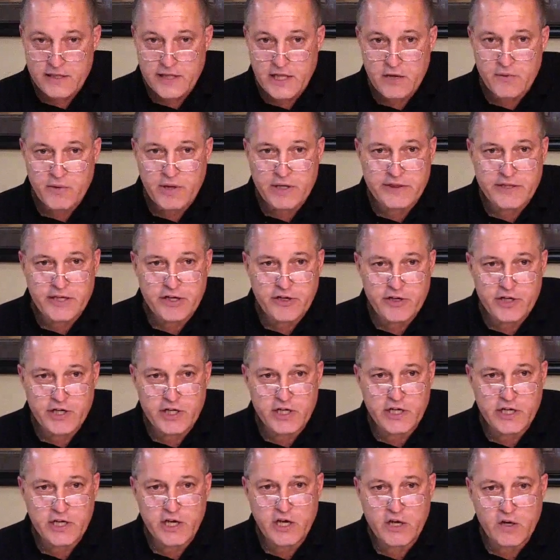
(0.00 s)
Now, right there, you're going
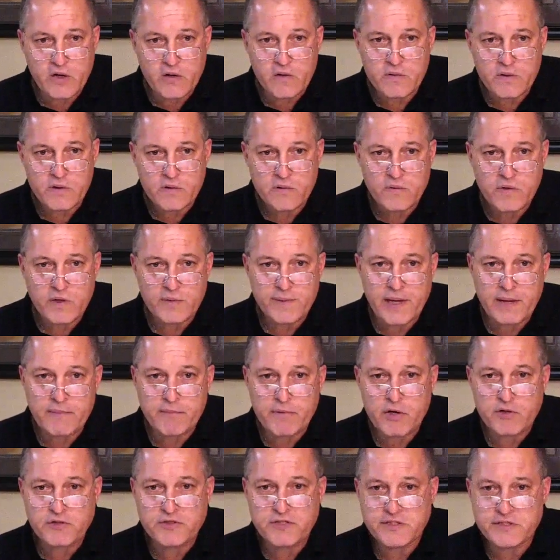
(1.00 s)
to go, what about
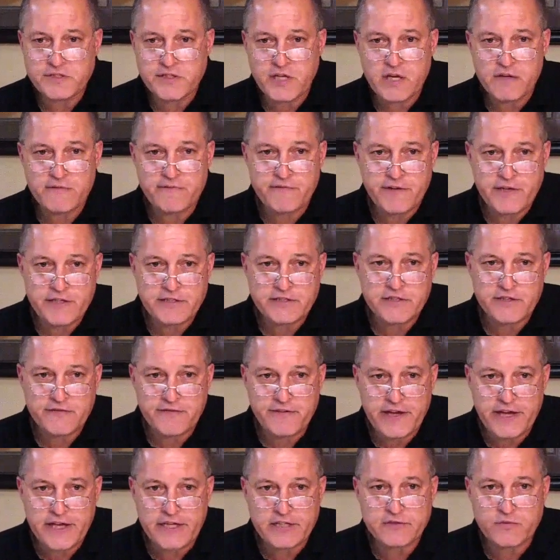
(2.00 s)
Moses saw him face to
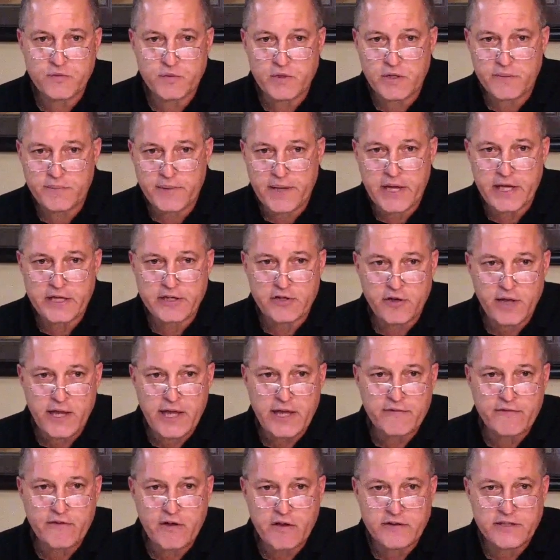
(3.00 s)
face? What about, and you'll
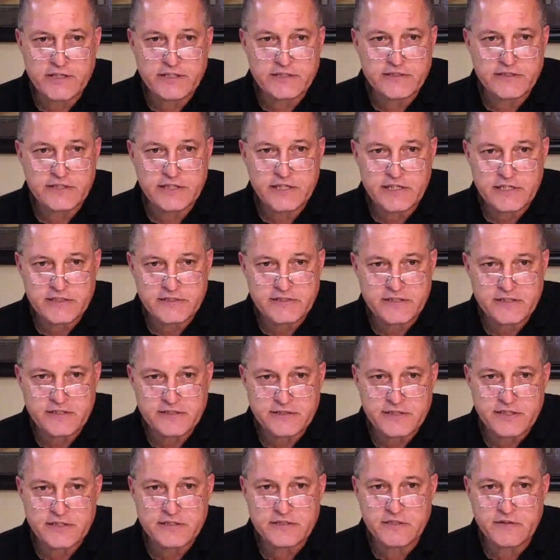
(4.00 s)
have all these
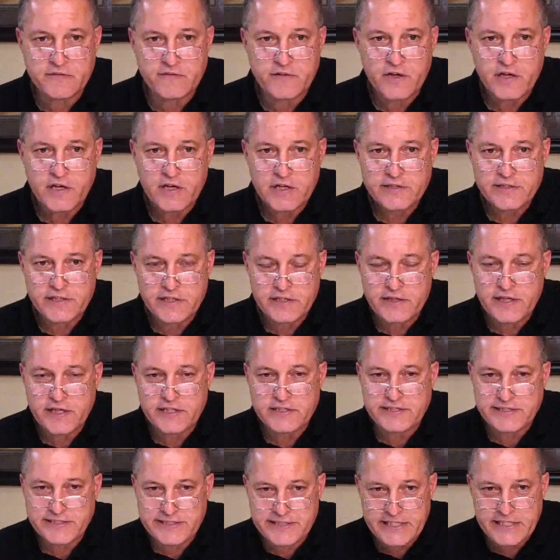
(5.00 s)
instances of, didn't they
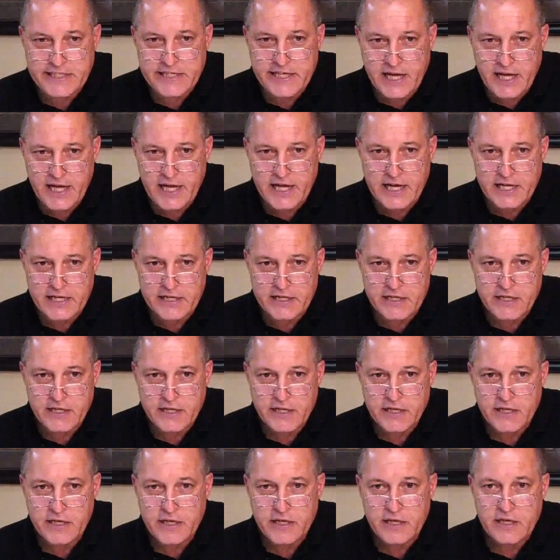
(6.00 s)
see God?
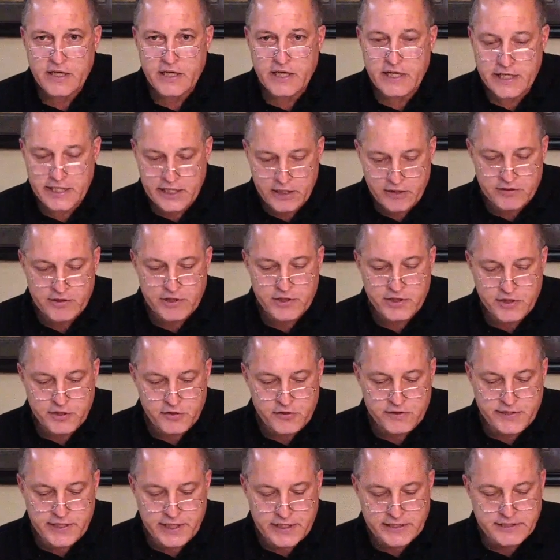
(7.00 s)
And here in the New
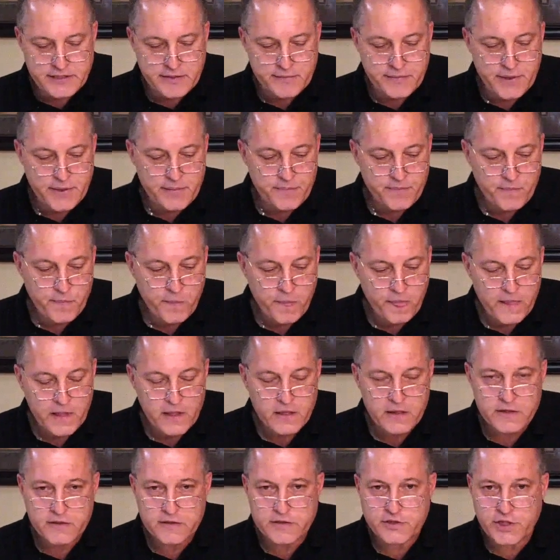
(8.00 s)
Testament,
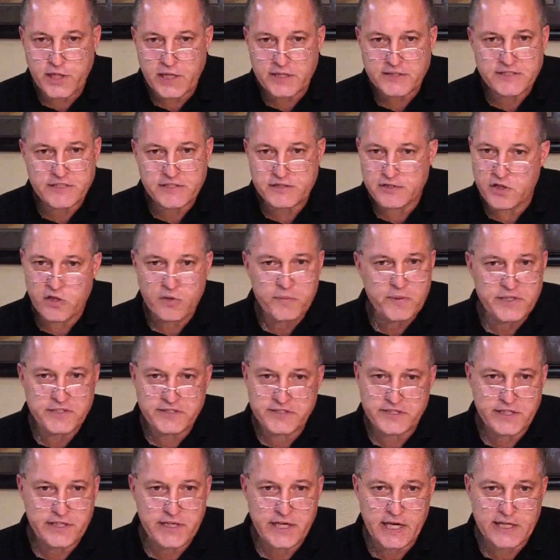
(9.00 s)
John says, nobody's
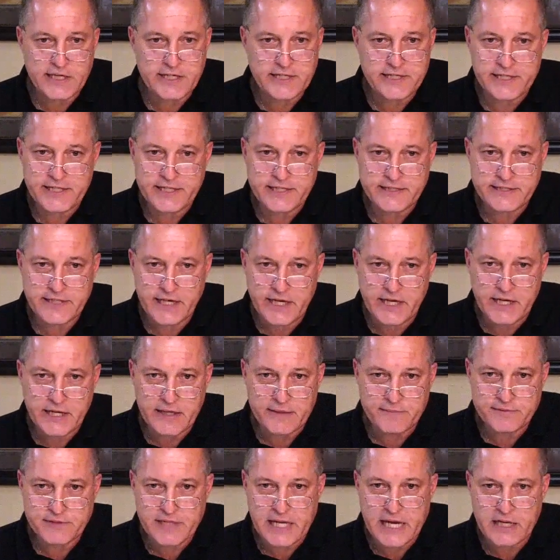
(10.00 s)
seen God at any time.
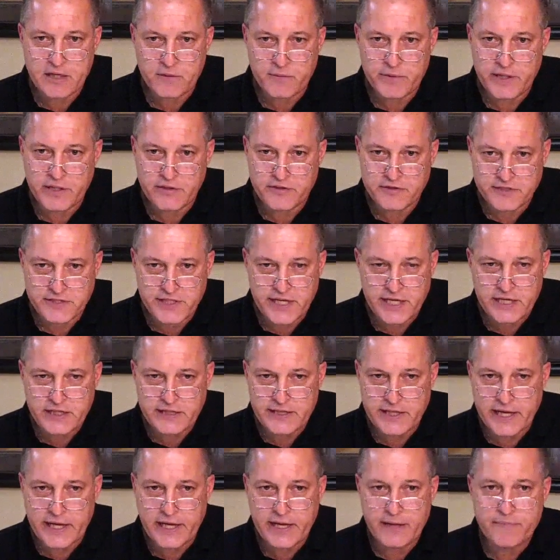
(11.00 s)
So, how do we understand
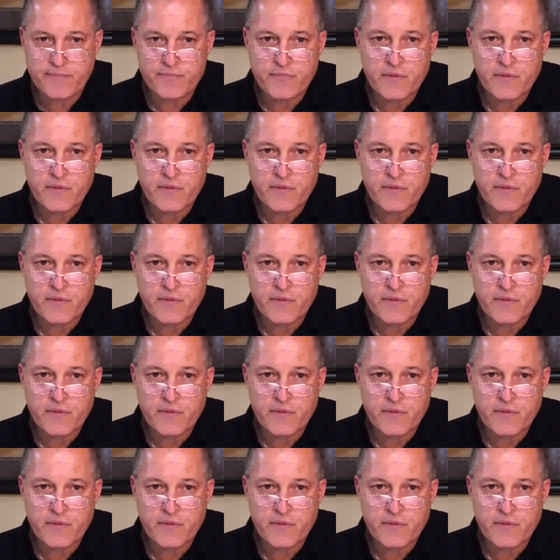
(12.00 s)
that?